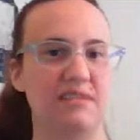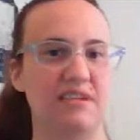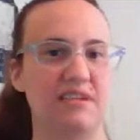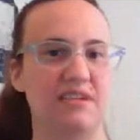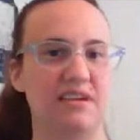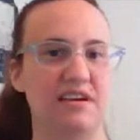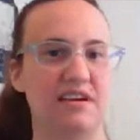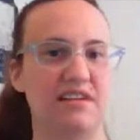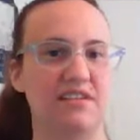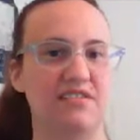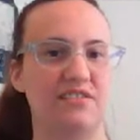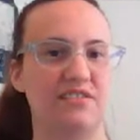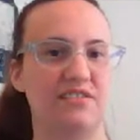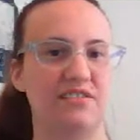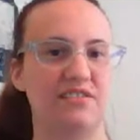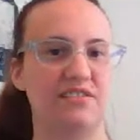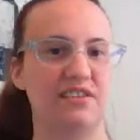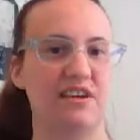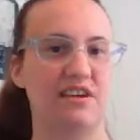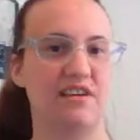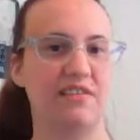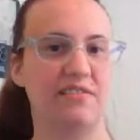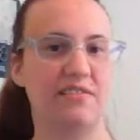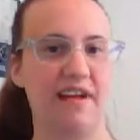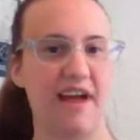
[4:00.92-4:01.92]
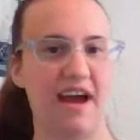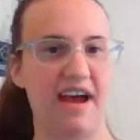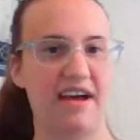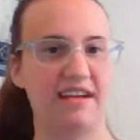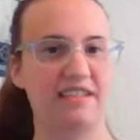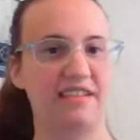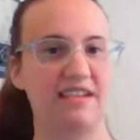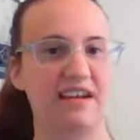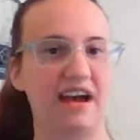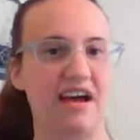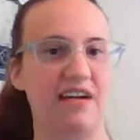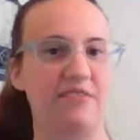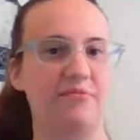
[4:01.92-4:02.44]
these characters
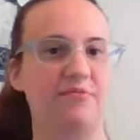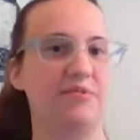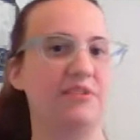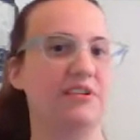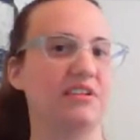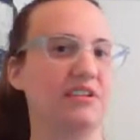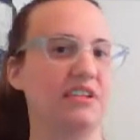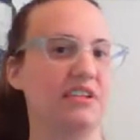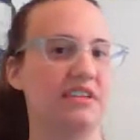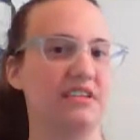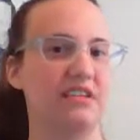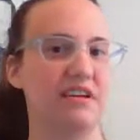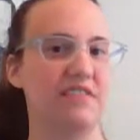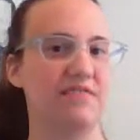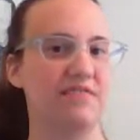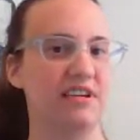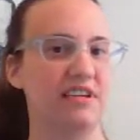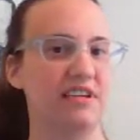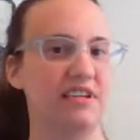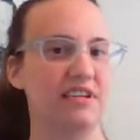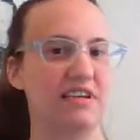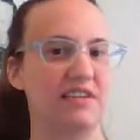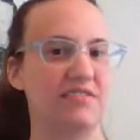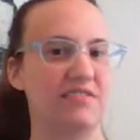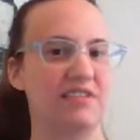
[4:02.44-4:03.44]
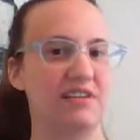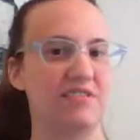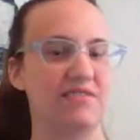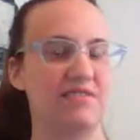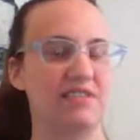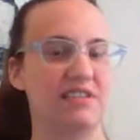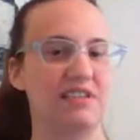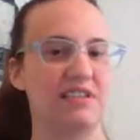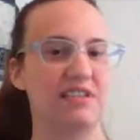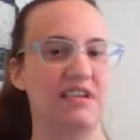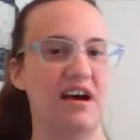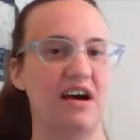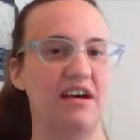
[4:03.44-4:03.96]
interact, I really love it. Even if
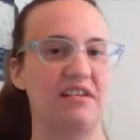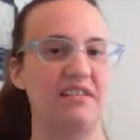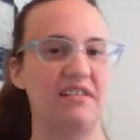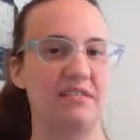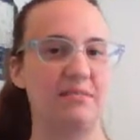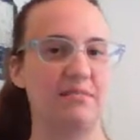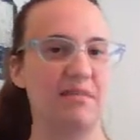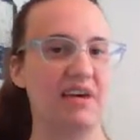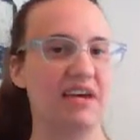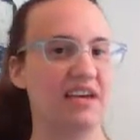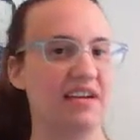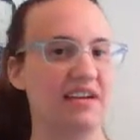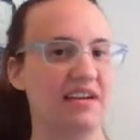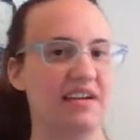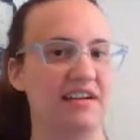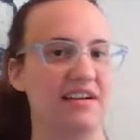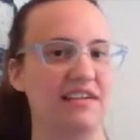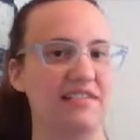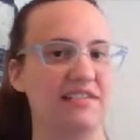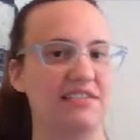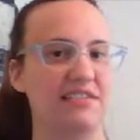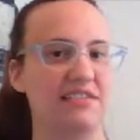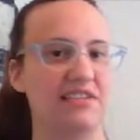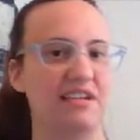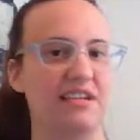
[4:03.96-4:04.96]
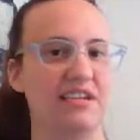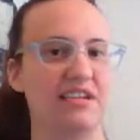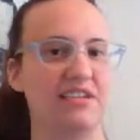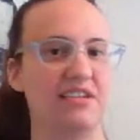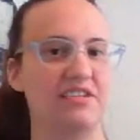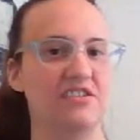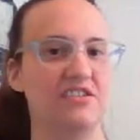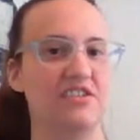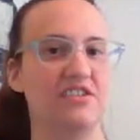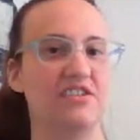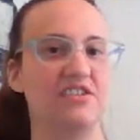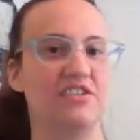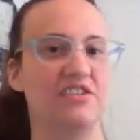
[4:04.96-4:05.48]
it's not the main character and he's
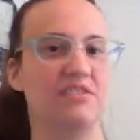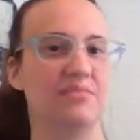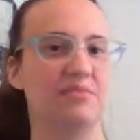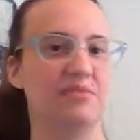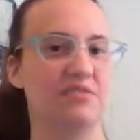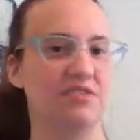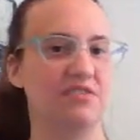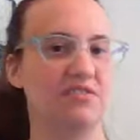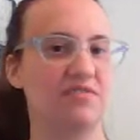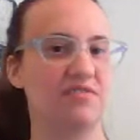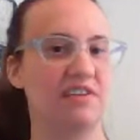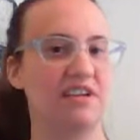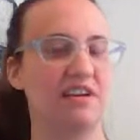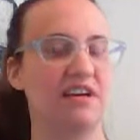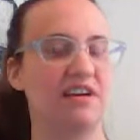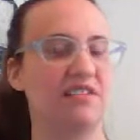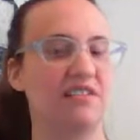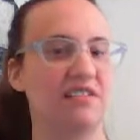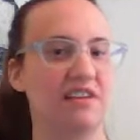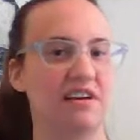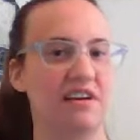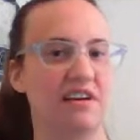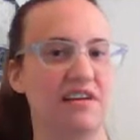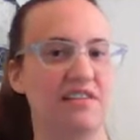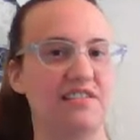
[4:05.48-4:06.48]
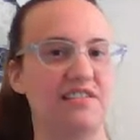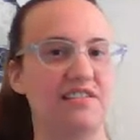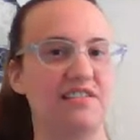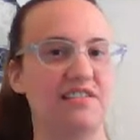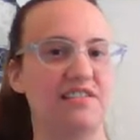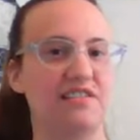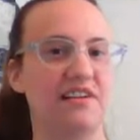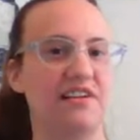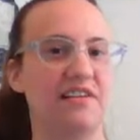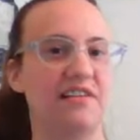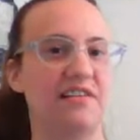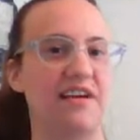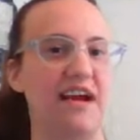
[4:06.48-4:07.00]
just observing other characters
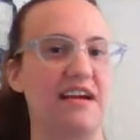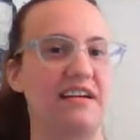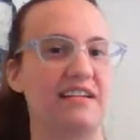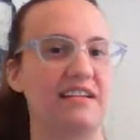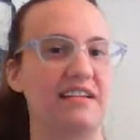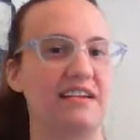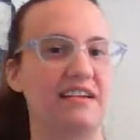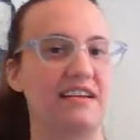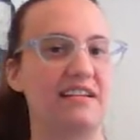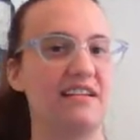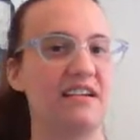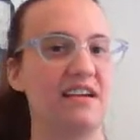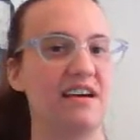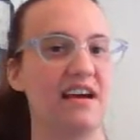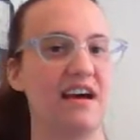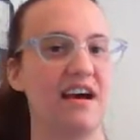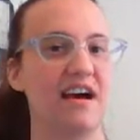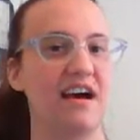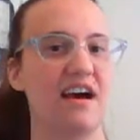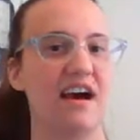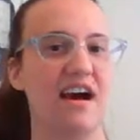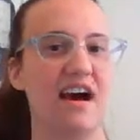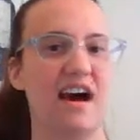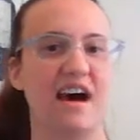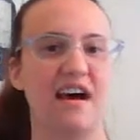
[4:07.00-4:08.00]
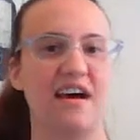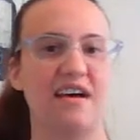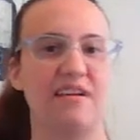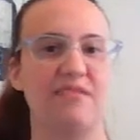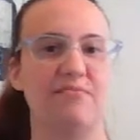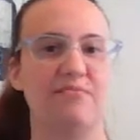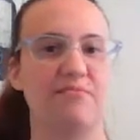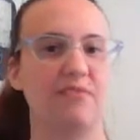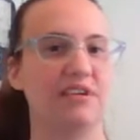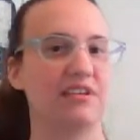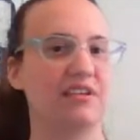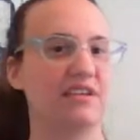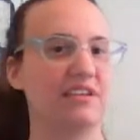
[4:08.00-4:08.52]
interacting, I
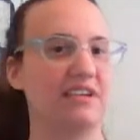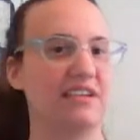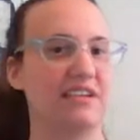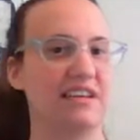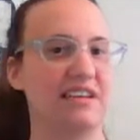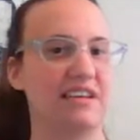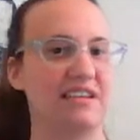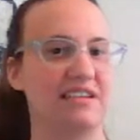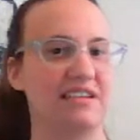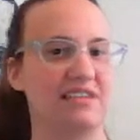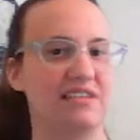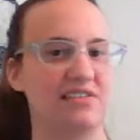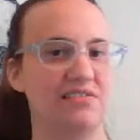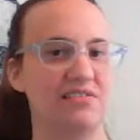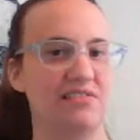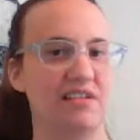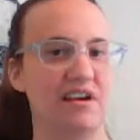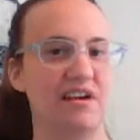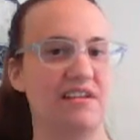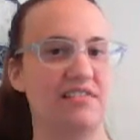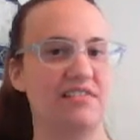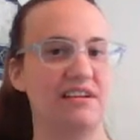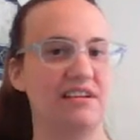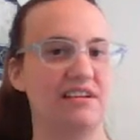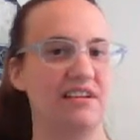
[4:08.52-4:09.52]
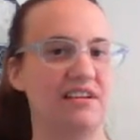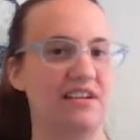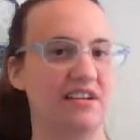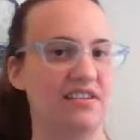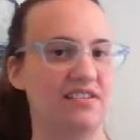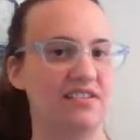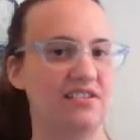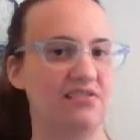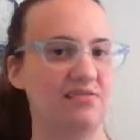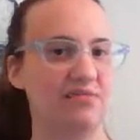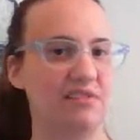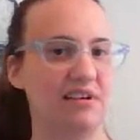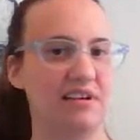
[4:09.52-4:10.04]
really get into how they
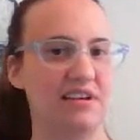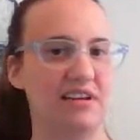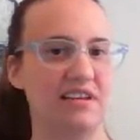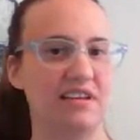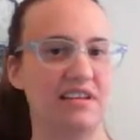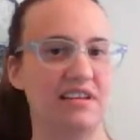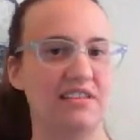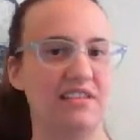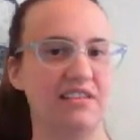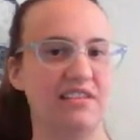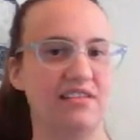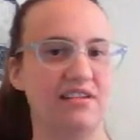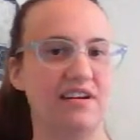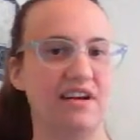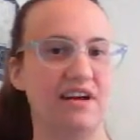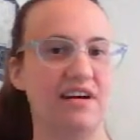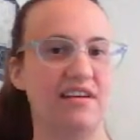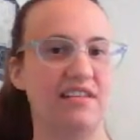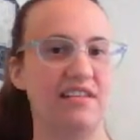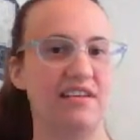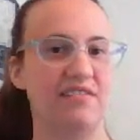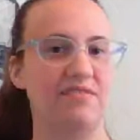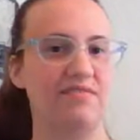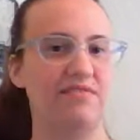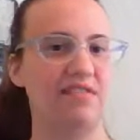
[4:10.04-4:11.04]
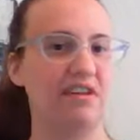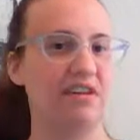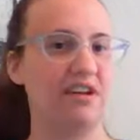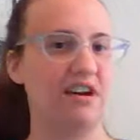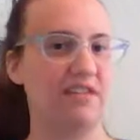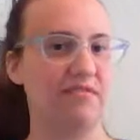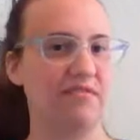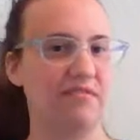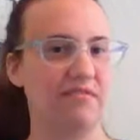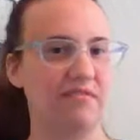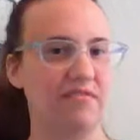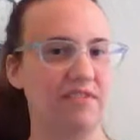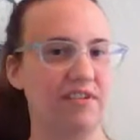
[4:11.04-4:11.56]
talk to one another, how they feed
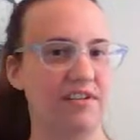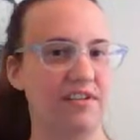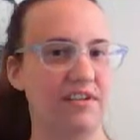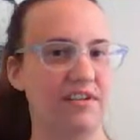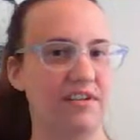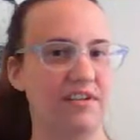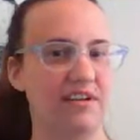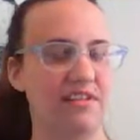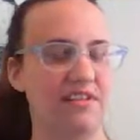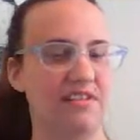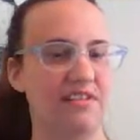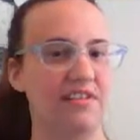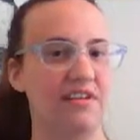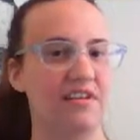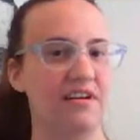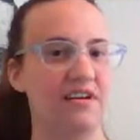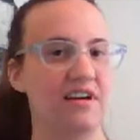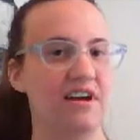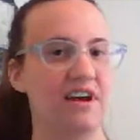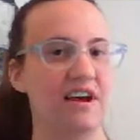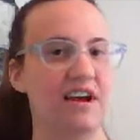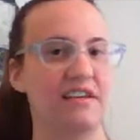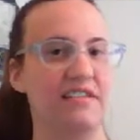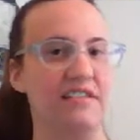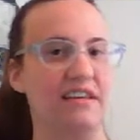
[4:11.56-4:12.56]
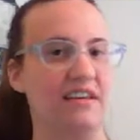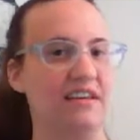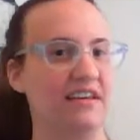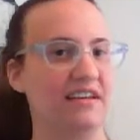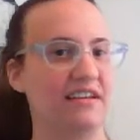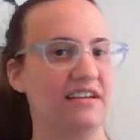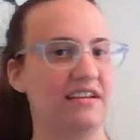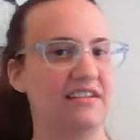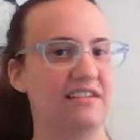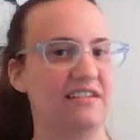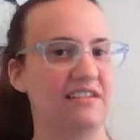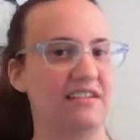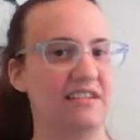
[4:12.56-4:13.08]
off of one another, how they get
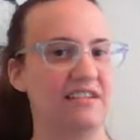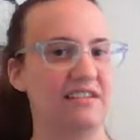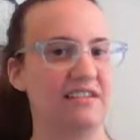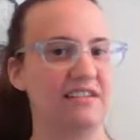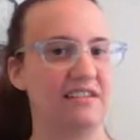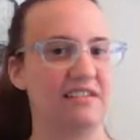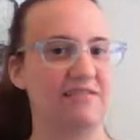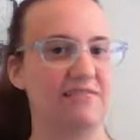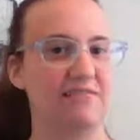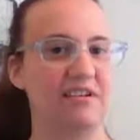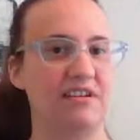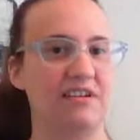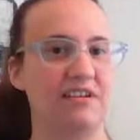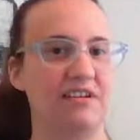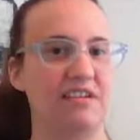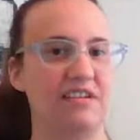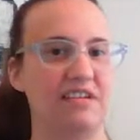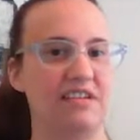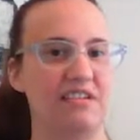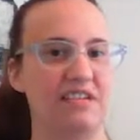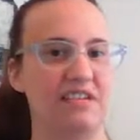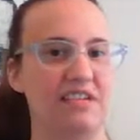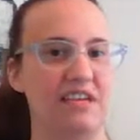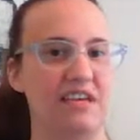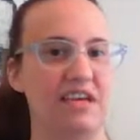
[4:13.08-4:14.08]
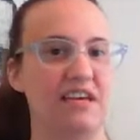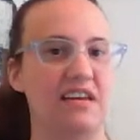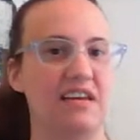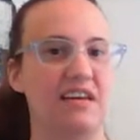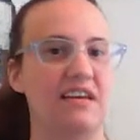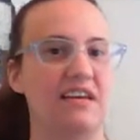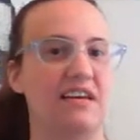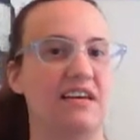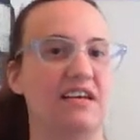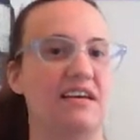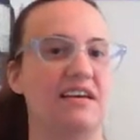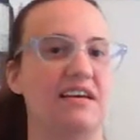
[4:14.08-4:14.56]
underneath one another's skin.